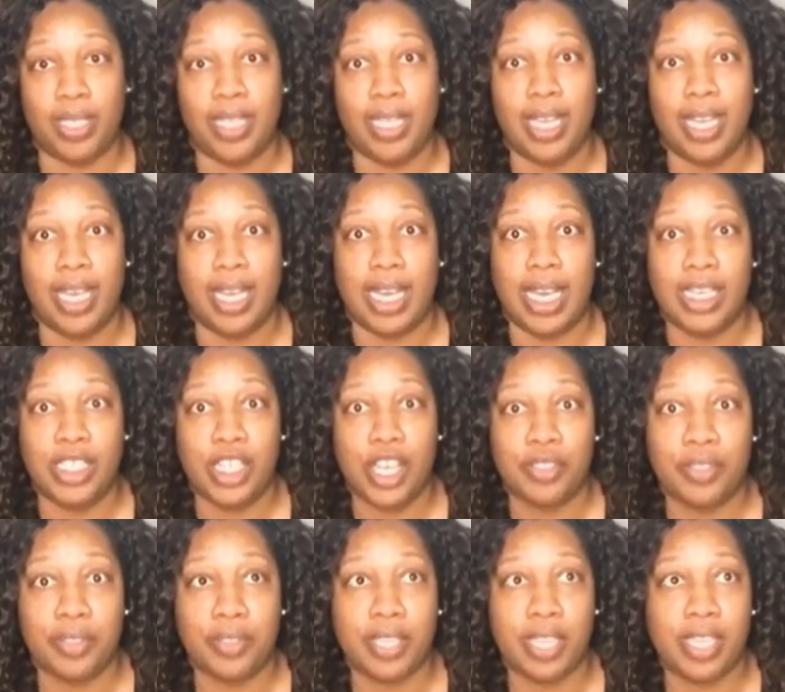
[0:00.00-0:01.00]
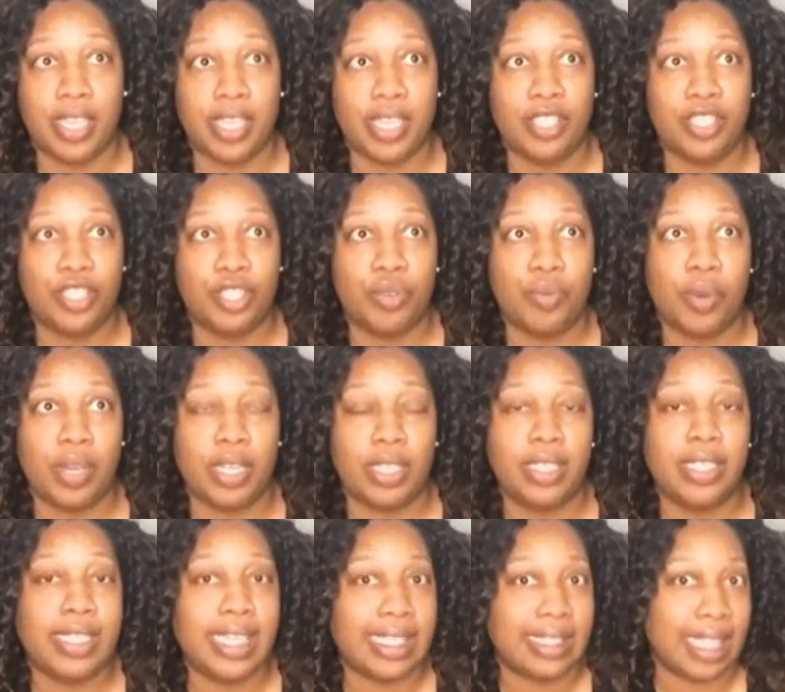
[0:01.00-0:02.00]
Another thing is you want to look
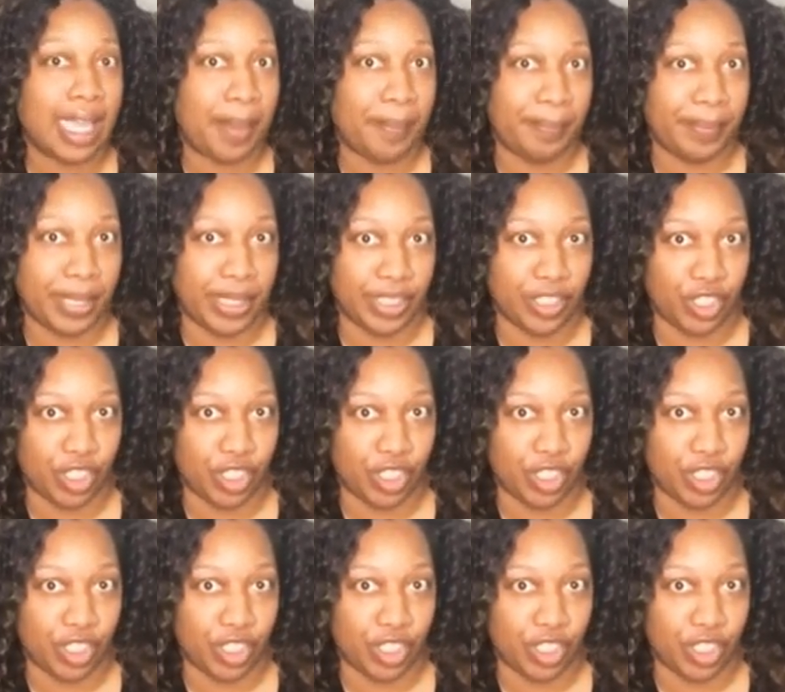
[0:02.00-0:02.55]
at that budget,